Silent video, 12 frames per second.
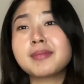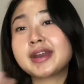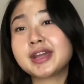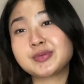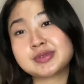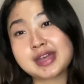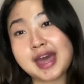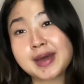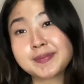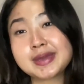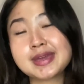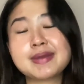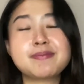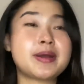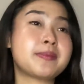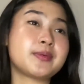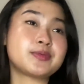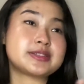My dad was happy,
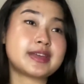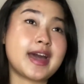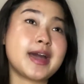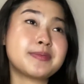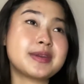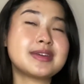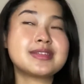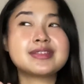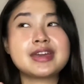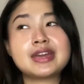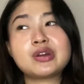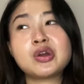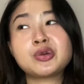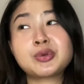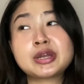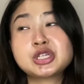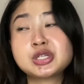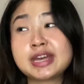my mom was happy, they
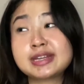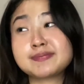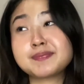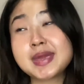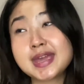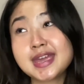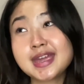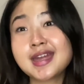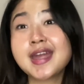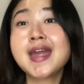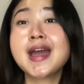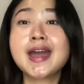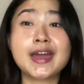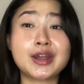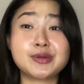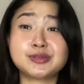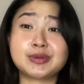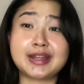congratulated me,
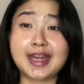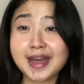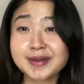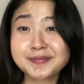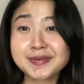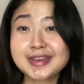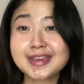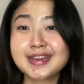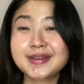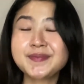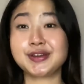and I was really happy.